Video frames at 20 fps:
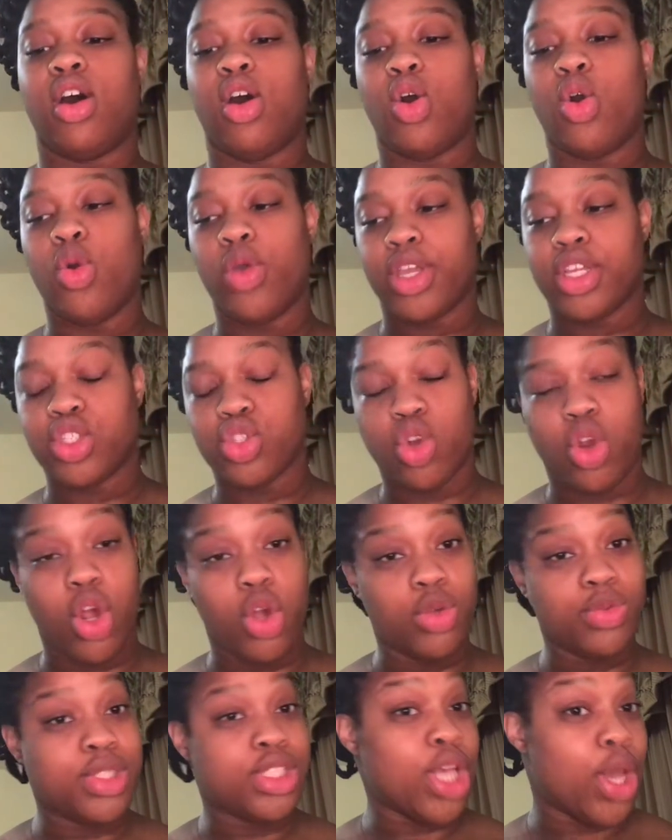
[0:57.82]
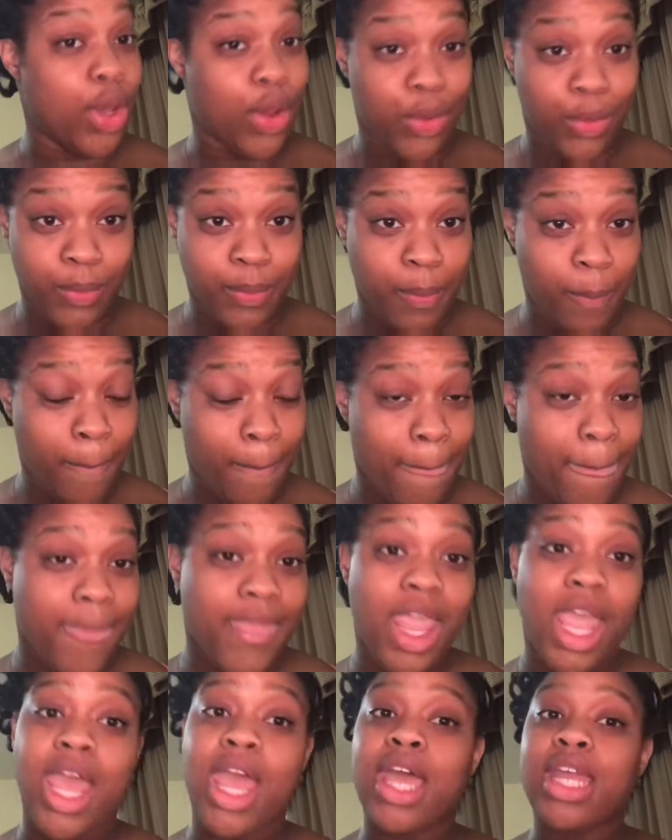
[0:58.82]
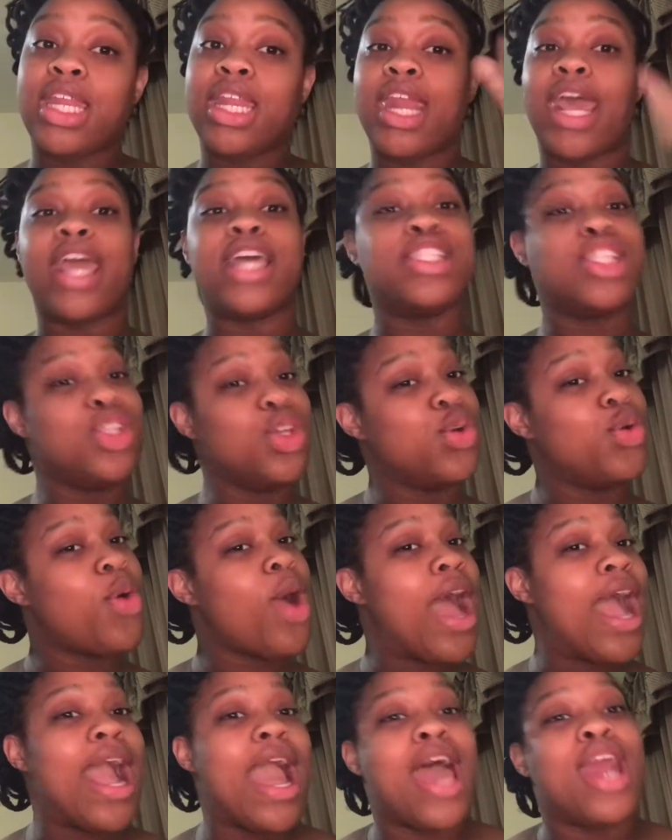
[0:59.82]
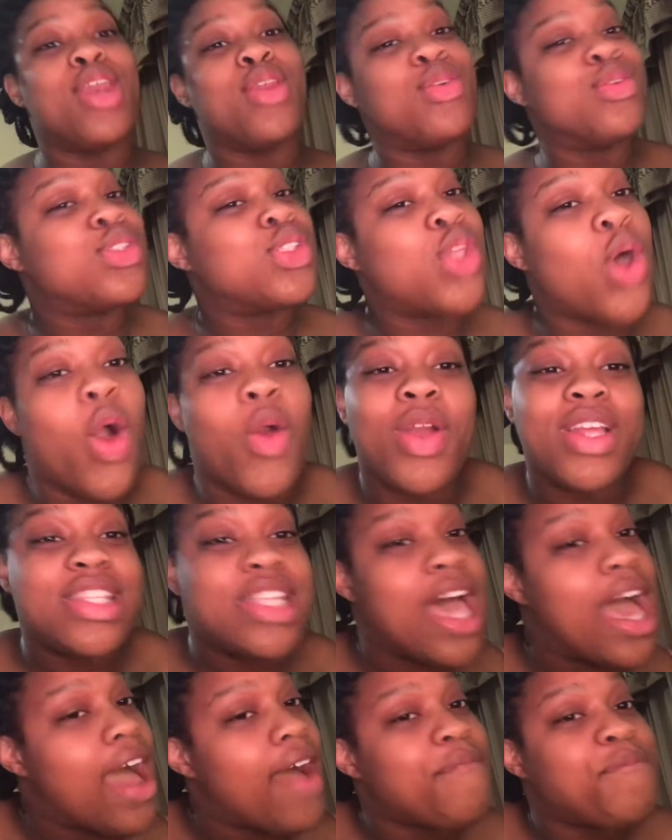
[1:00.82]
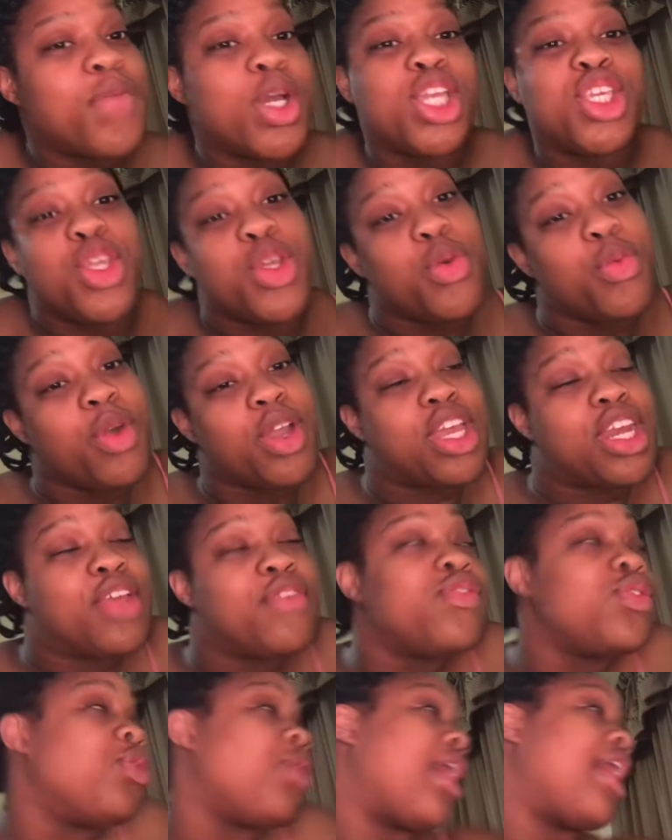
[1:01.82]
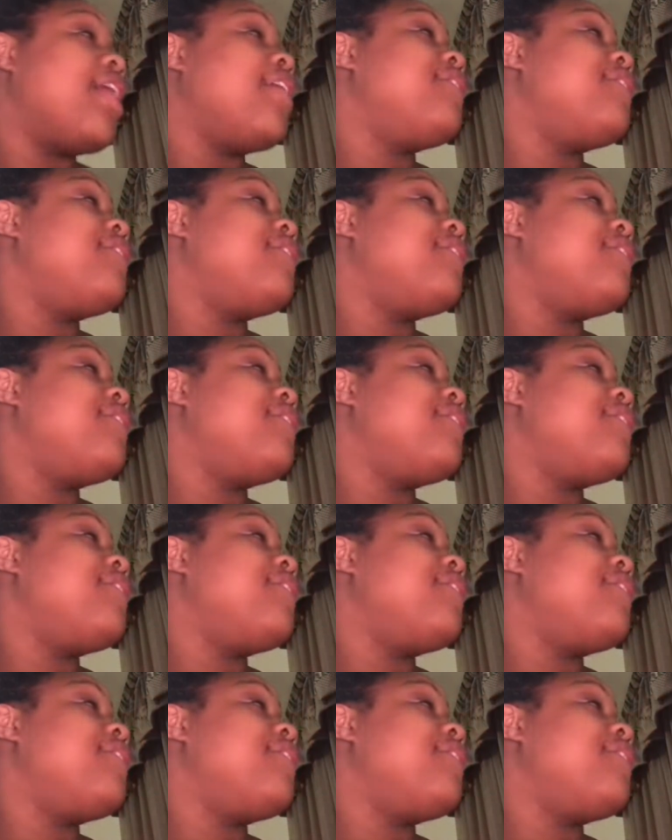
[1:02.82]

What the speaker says: intro. So today is new. I got a new story time for you. And if you ain't